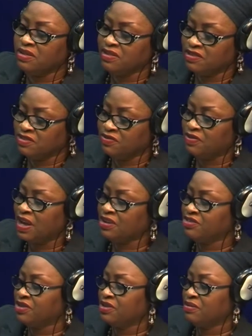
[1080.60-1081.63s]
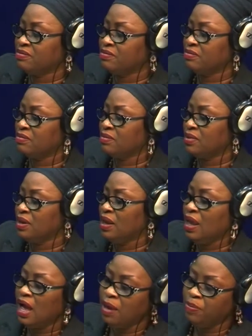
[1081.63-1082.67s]
satisfaction.
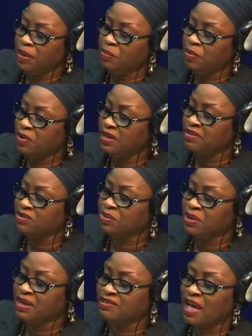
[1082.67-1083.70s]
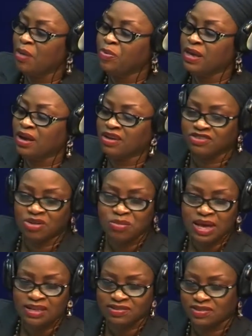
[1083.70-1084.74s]
Happy employees create happy
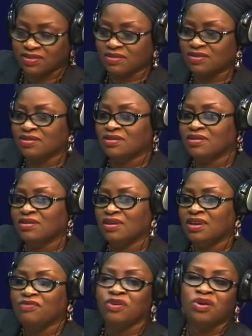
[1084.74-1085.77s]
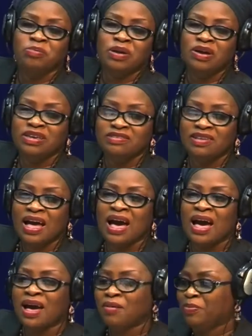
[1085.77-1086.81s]
customers. If your employees are
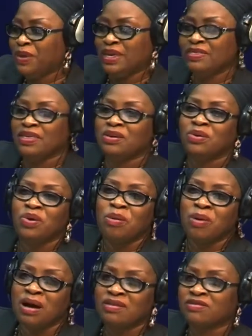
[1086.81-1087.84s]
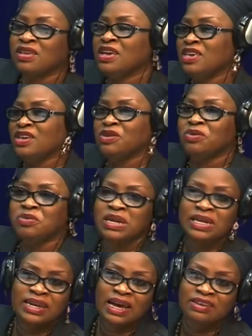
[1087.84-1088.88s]
happy, they go about,
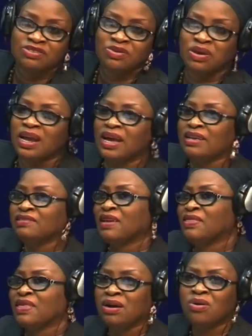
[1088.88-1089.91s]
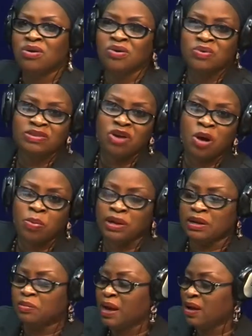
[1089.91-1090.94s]
really nice to clients, and they're always up
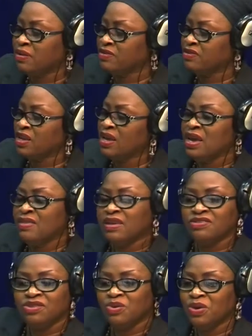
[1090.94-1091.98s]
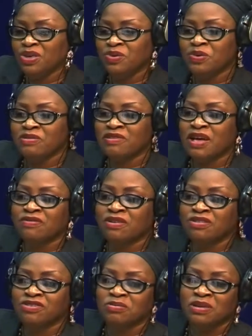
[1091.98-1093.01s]
and about, there's no way you won't have
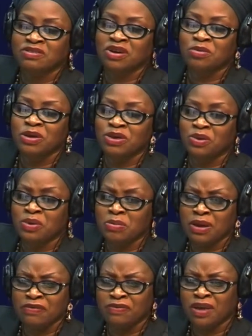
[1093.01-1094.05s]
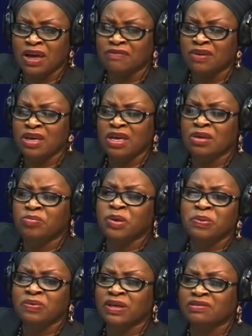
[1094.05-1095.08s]
customers coming your way. But if you have
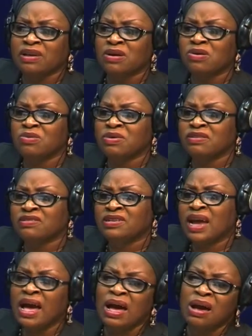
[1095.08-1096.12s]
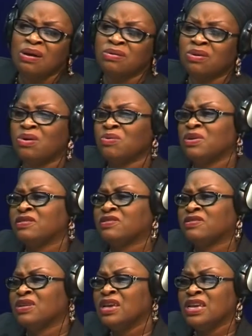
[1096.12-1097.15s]
people that are always down,
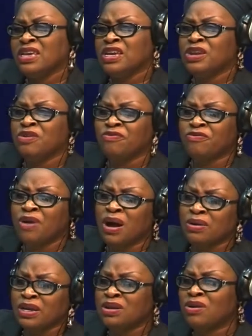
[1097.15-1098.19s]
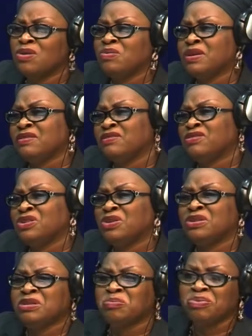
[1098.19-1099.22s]
always, frowning, always,
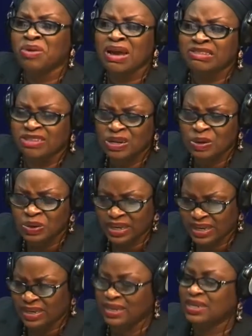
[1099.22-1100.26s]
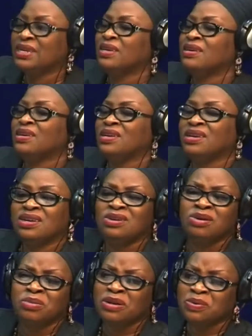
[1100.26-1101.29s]
depressed looking,
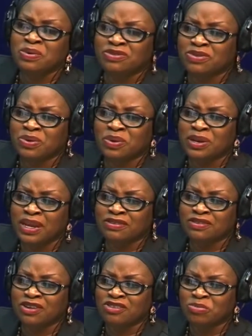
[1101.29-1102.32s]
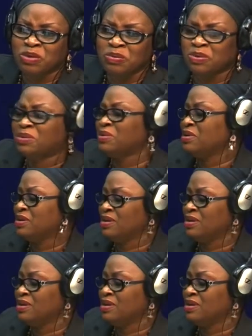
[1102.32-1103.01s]
nobody wants to go near such people.